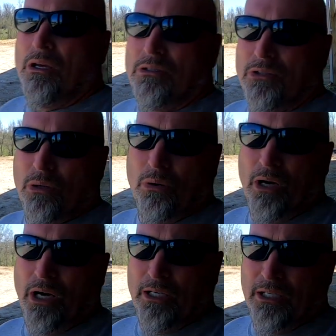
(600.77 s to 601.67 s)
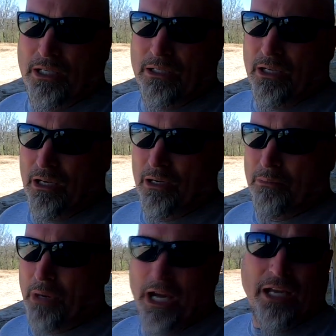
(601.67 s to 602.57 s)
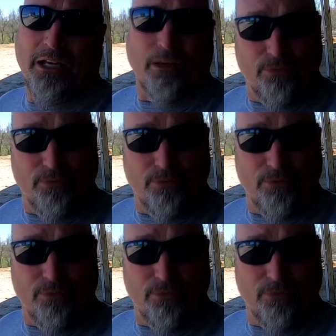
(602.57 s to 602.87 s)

so I did buy it at